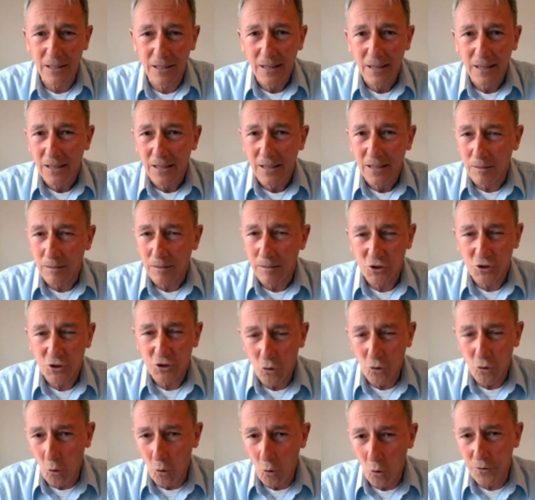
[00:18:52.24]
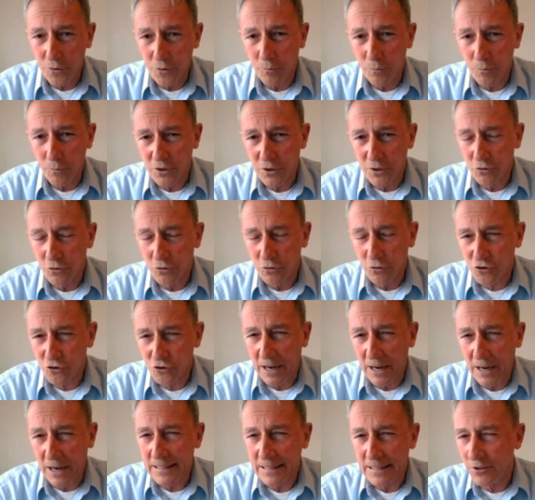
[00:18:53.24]
I'm sure that within your
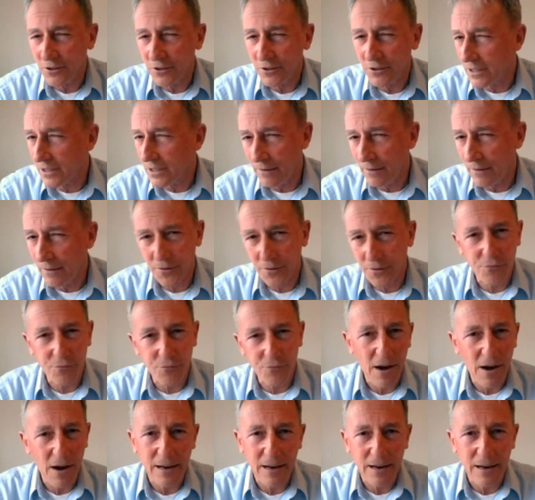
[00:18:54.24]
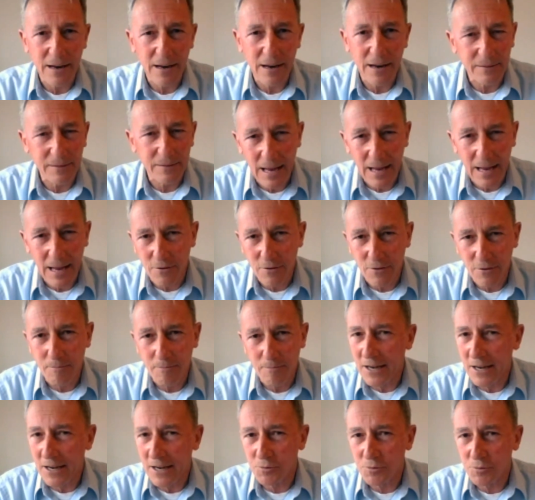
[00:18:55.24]
training you cover threat, error
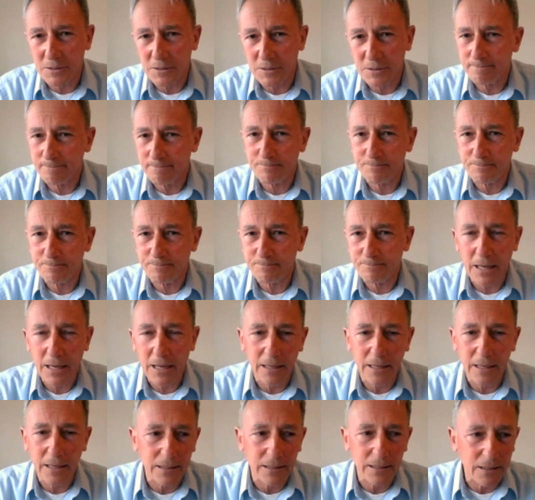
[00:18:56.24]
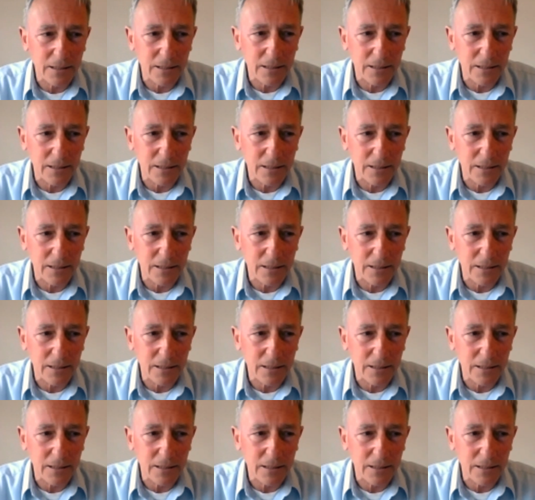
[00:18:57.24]
management, and